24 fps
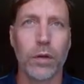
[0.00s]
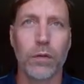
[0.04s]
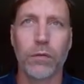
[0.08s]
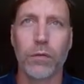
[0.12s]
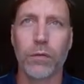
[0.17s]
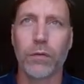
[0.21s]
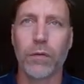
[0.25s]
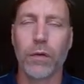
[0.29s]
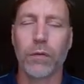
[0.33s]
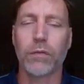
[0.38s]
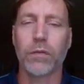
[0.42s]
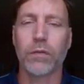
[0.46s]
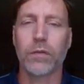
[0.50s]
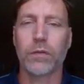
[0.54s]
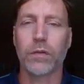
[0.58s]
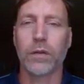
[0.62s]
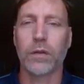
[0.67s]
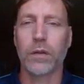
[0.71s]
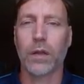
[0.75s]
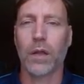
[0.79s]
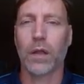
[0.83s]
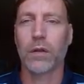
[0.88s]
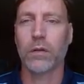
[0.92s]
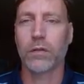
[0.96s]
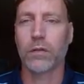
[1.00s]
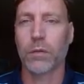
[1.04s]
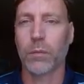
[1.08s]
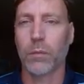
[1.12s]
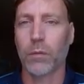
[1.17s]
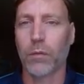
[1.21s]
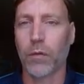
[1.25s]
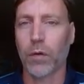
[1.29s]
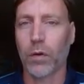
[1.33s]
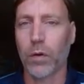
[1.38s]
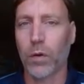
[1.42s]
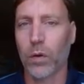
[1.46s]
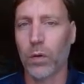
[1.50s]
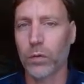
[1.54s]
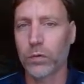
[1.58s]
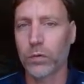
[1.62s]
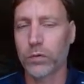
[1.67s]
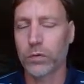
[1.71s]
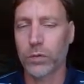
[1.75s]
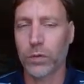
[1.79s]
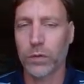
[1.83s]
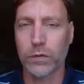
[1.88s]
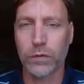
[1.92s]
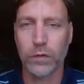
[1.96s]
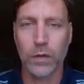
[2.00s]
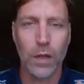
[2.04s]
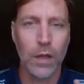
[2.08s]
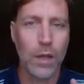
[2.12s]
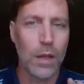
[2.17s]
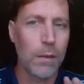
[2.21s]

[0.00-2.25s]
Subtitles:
If we've ever seen that in some of our culture, is